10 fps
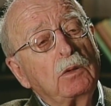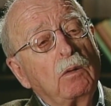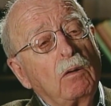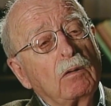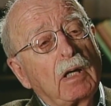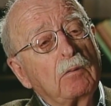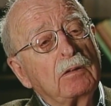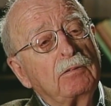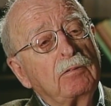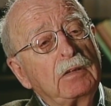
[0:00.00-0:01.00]
too old. I
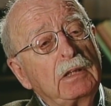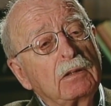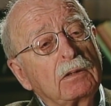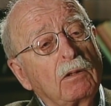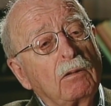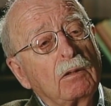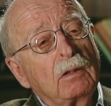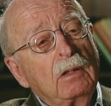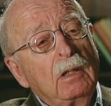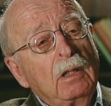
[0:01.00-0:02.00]
was 50 years
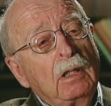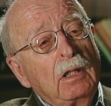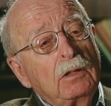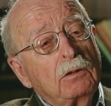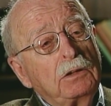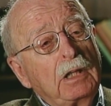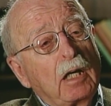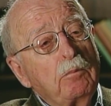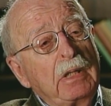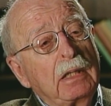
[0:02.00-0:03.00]
old. So she
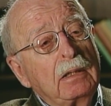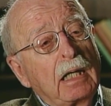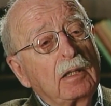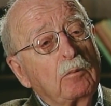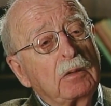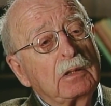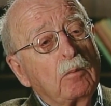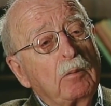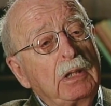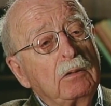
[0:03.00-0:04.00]
got me connected with
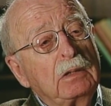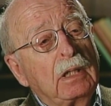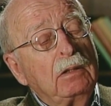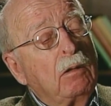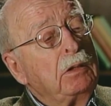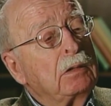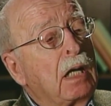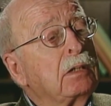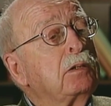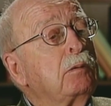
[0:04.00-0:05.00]
somebody who said, No, you're
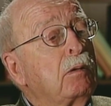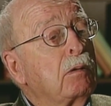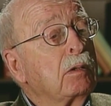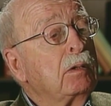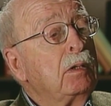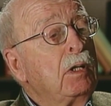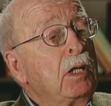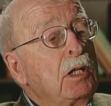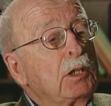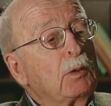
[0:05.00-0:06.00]
not too old.
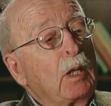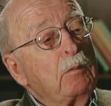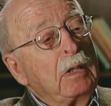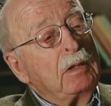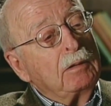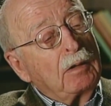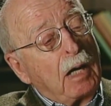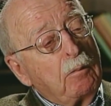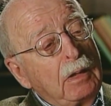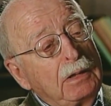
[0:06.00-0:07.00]
So I went,
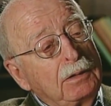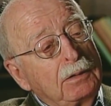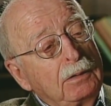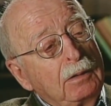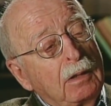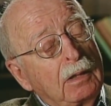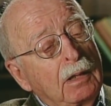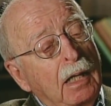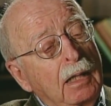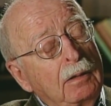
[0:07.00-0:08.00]
I went
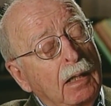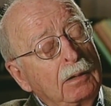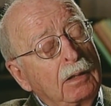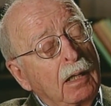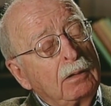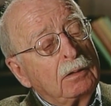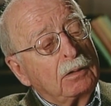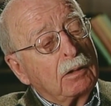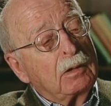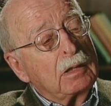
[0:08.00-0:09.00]
uh, and,
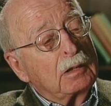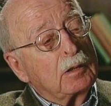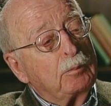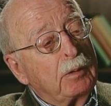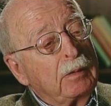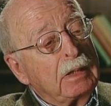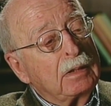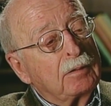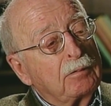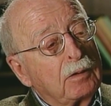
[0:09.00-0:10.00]
undertook this
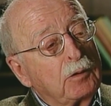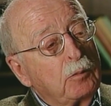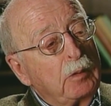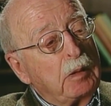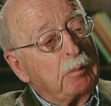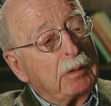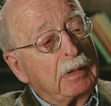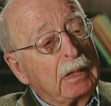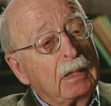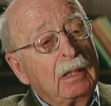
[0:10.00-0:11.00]
experience for a two week
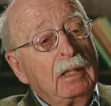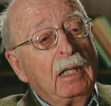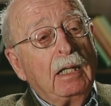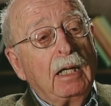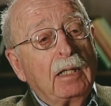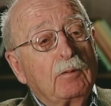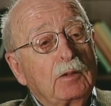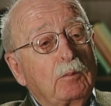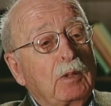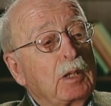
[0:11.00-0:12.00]
period, and it
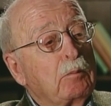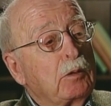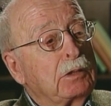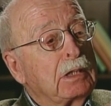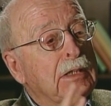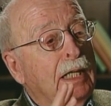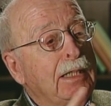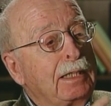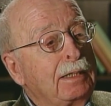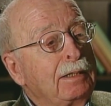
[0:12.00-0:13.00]
was one of the most
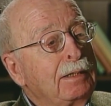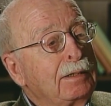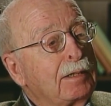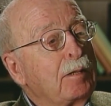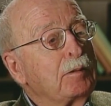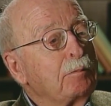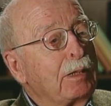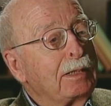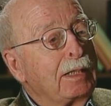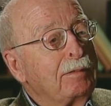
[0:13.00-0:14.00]
exciting times of
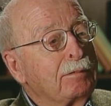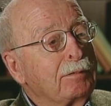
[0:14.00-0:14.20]
my life.